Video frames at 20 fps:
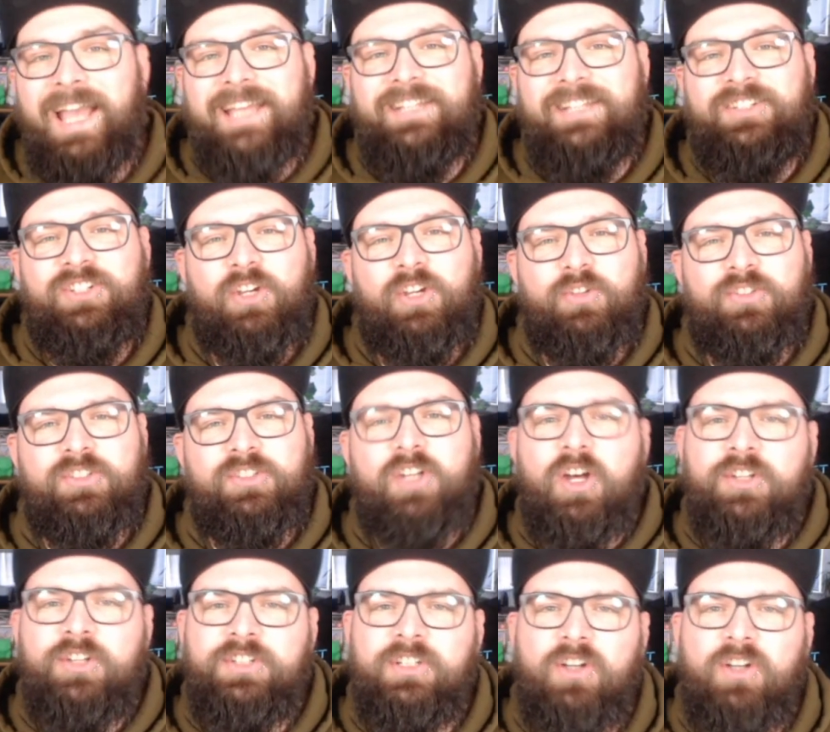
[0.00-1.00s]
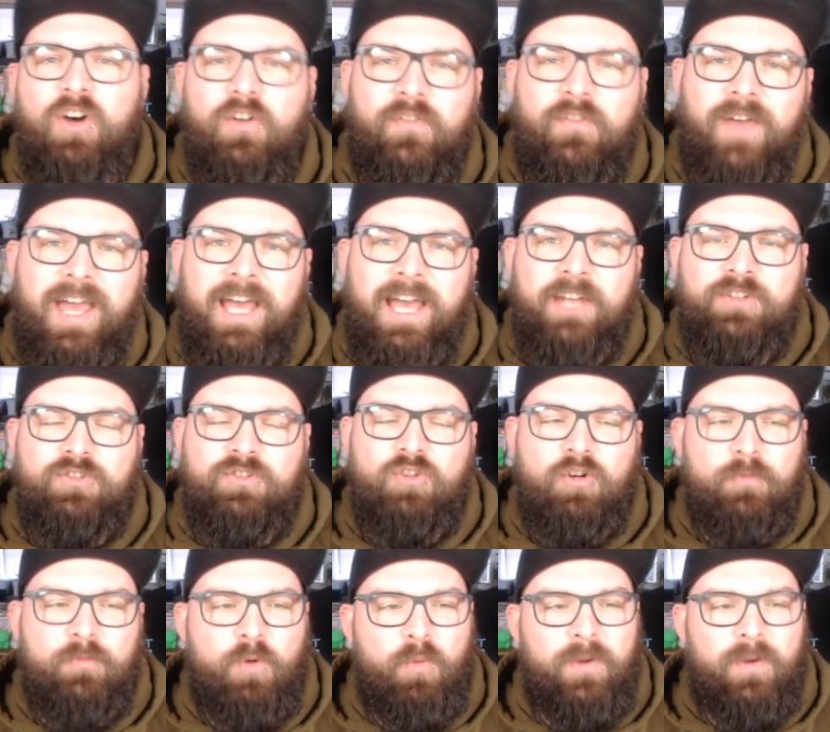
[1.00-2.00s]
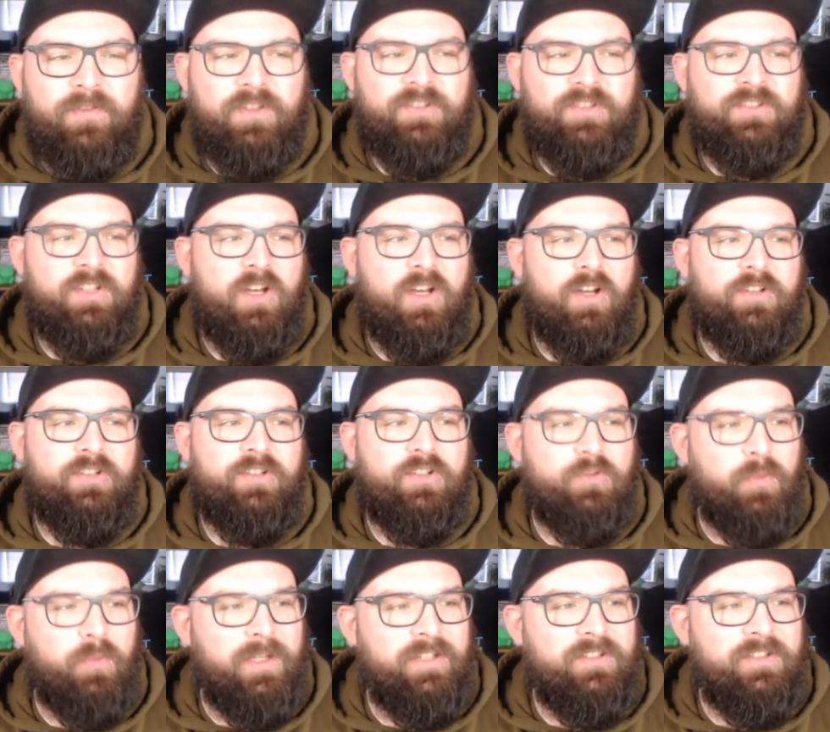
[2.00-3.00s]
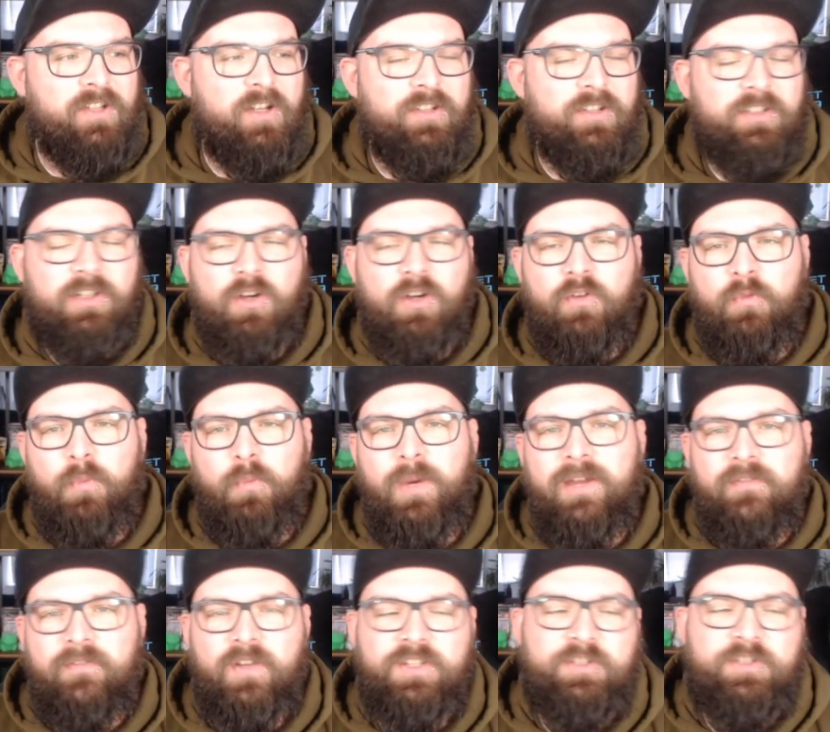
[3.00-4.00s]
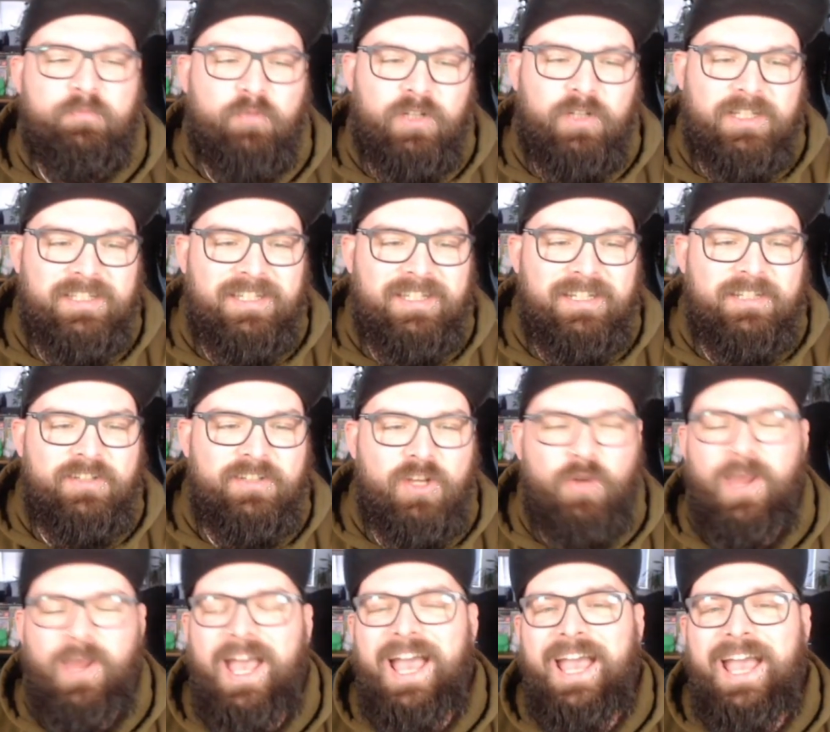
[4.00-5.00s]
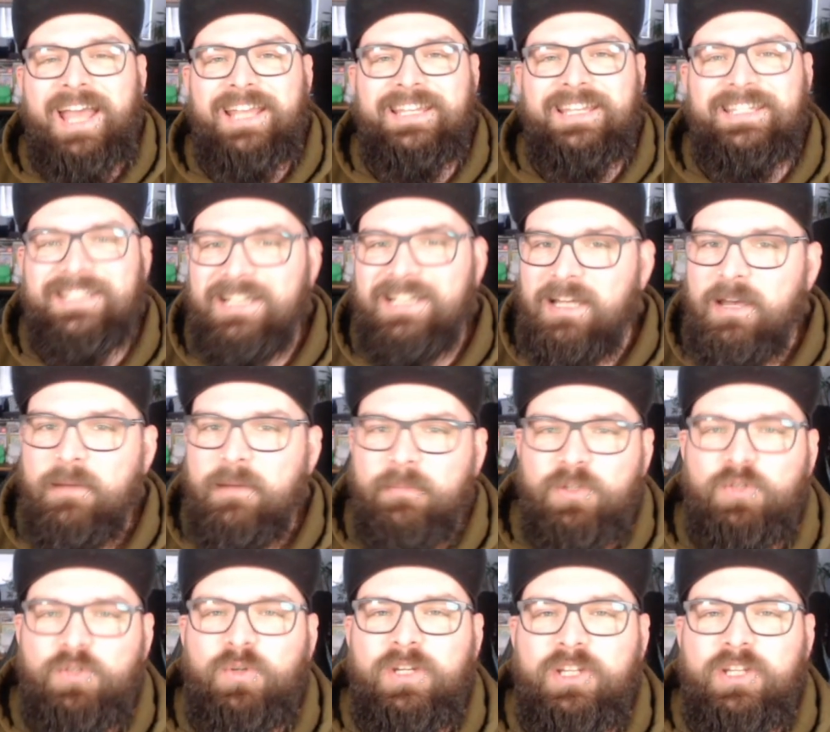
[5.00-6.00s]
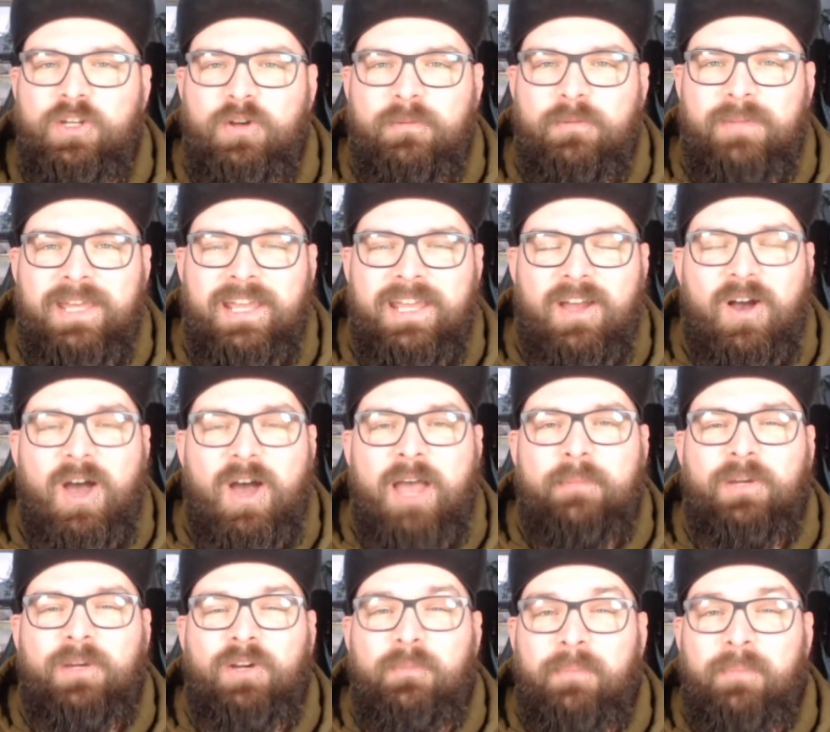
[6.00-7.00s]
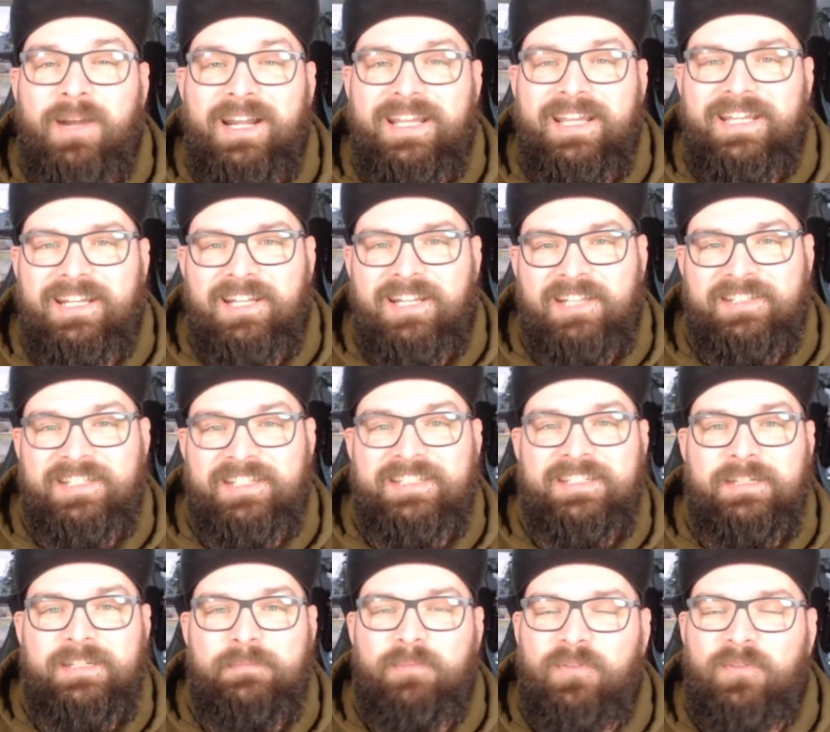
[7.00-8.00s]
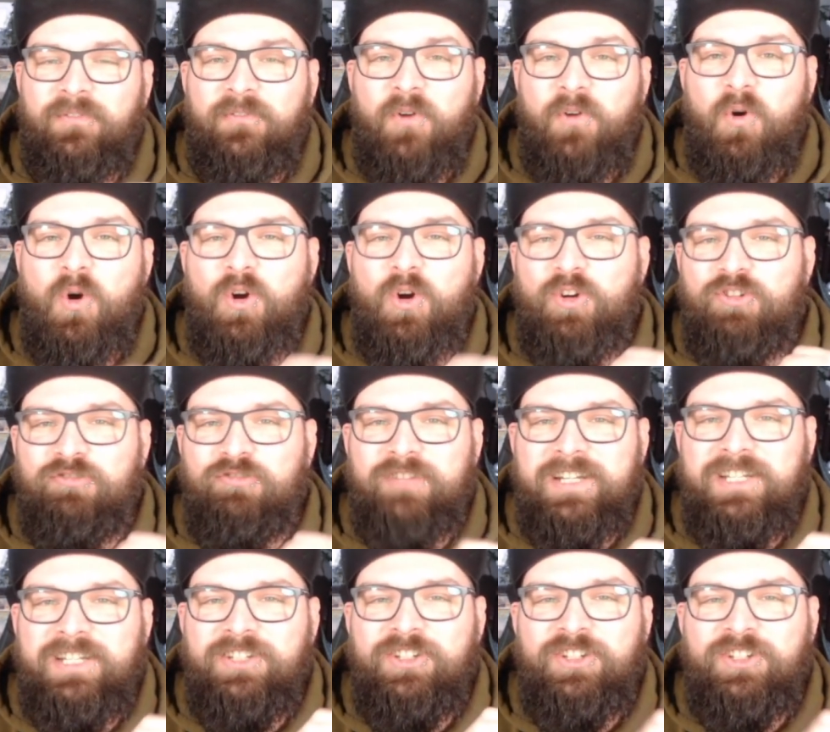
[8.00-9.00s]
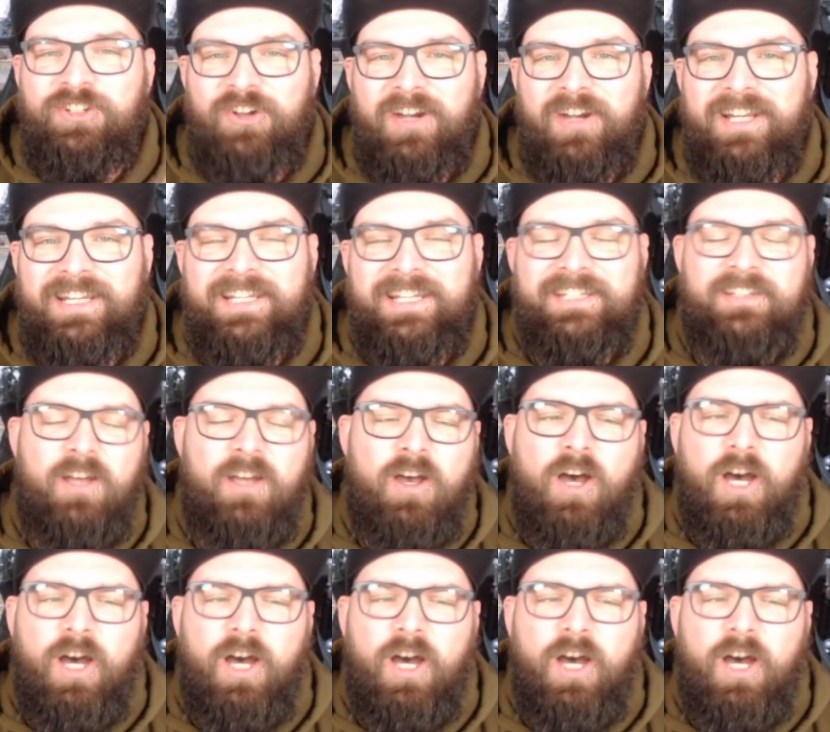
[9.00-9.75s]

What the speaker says: so starting off as normal with the starters, we're starting off with Sprigatito, and between you and me, I am a complete and utter simp for green shinies.